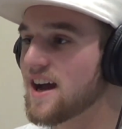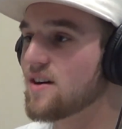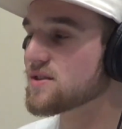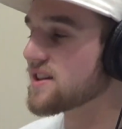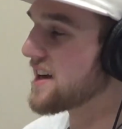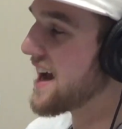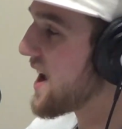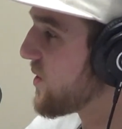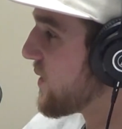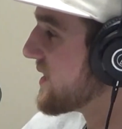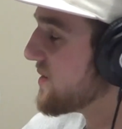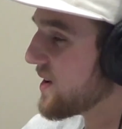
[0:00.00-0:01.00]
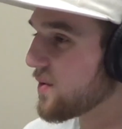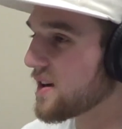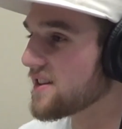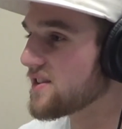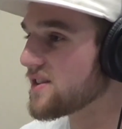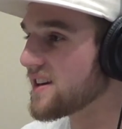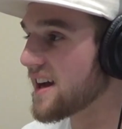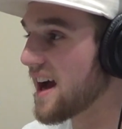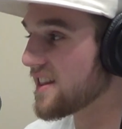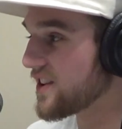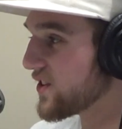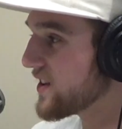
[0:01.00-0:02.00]
And I think I was going to add one
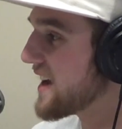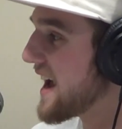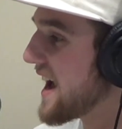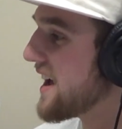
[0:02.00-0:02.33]
other thing.